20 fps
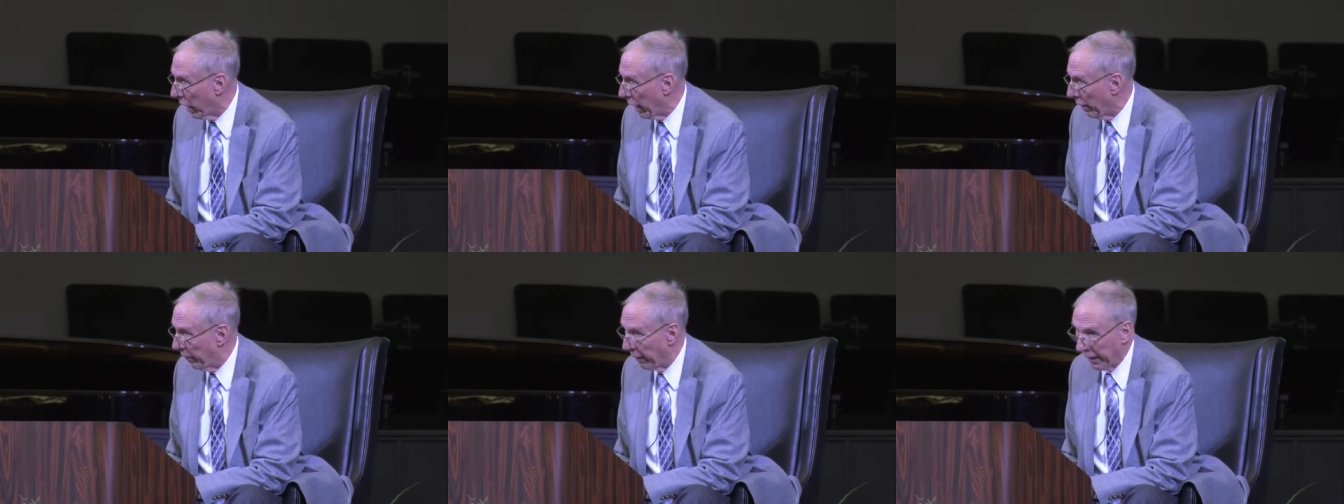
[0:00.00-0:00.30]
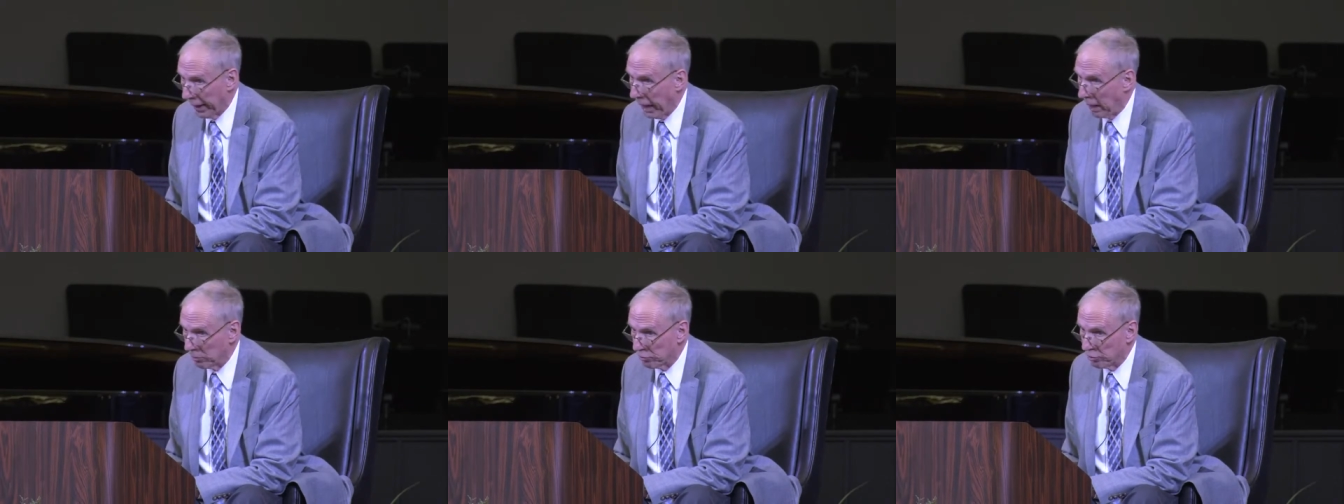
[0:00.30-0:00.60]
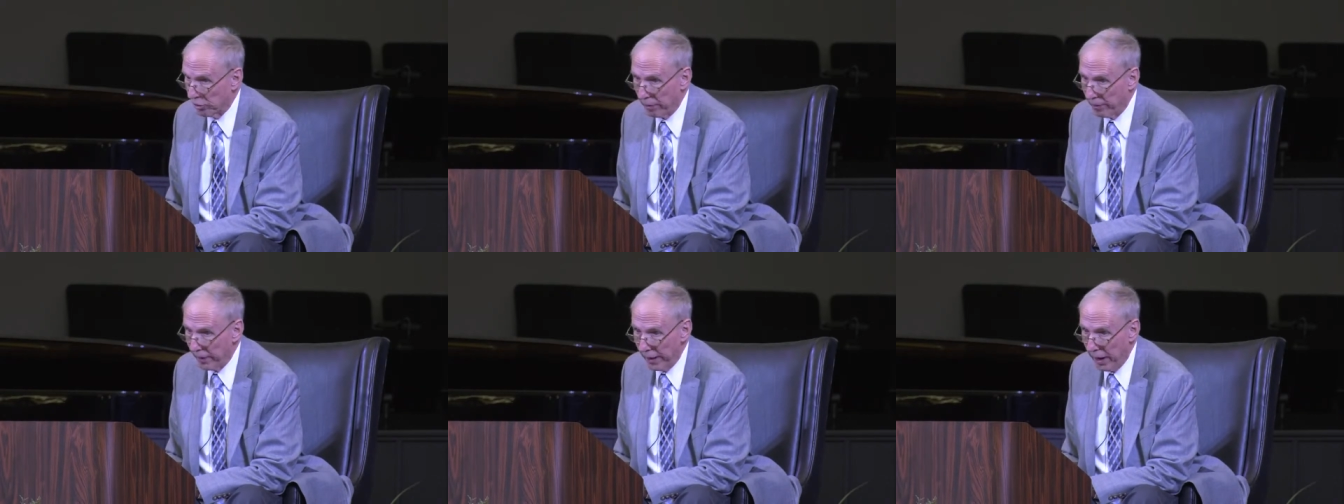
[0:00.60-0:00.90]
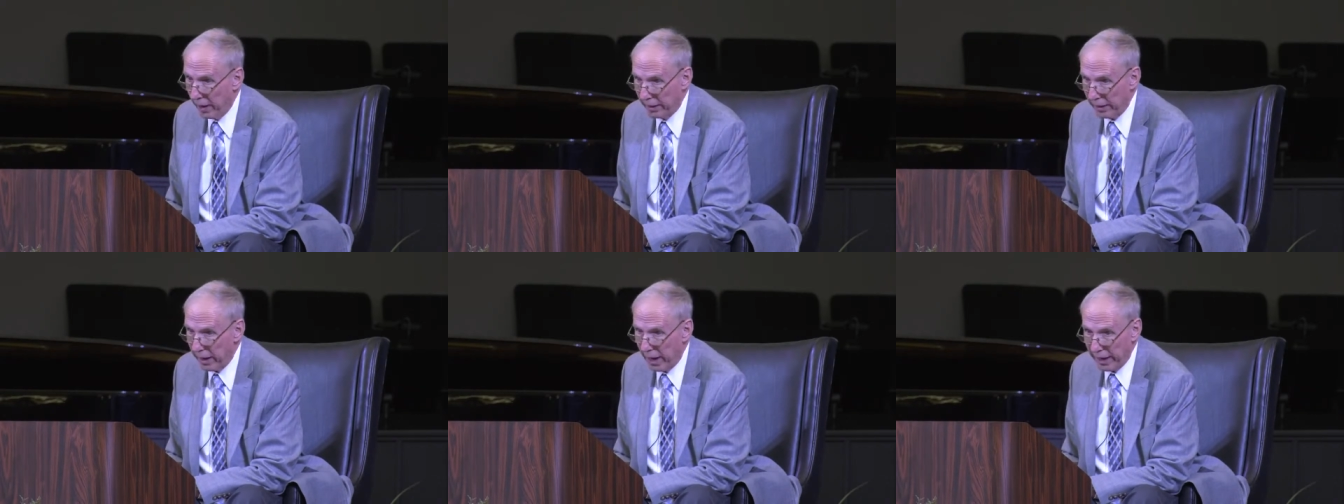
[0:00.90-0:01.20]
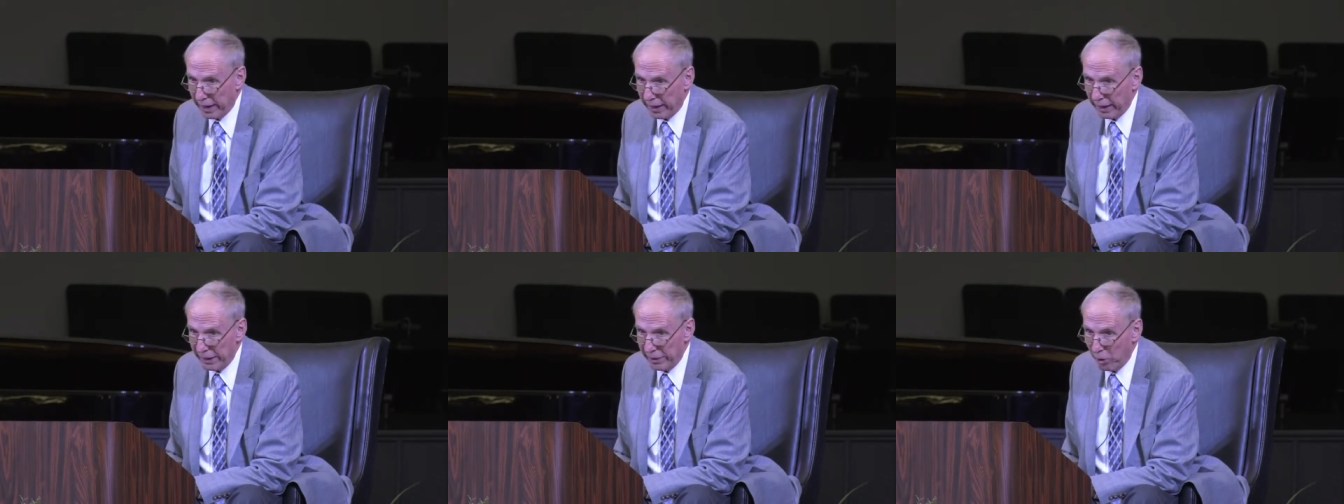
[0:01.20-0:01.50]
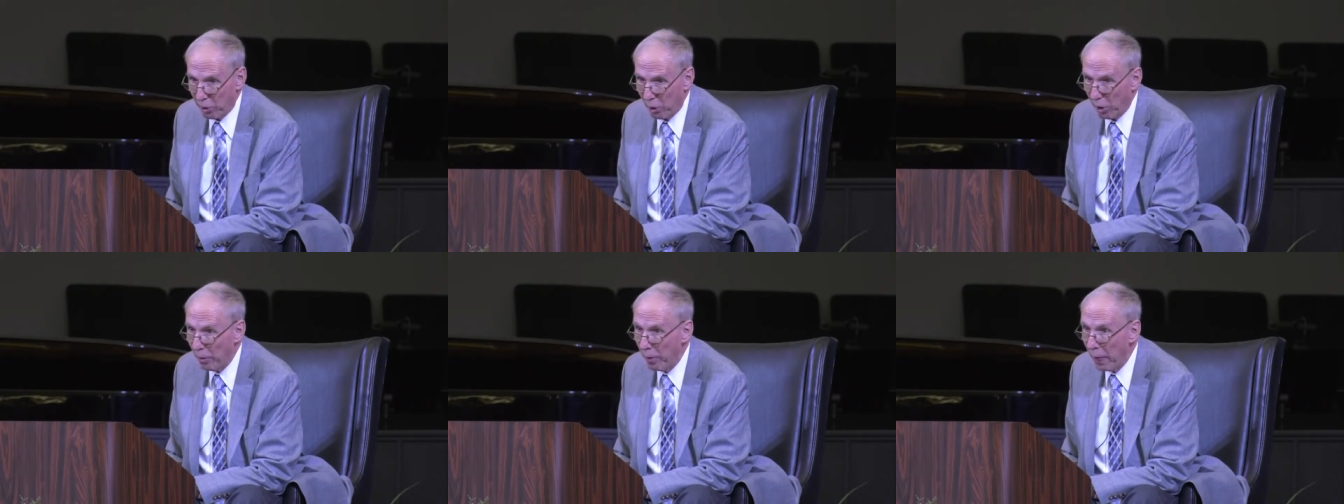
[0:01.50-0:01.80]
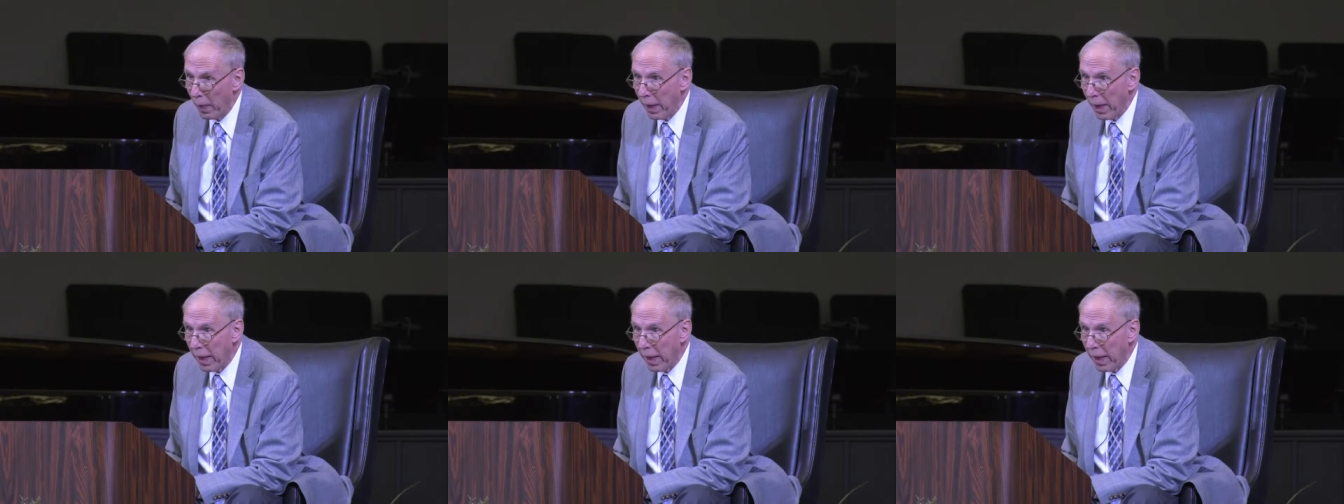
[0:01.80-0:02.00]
in the counsel of the ungodly, nor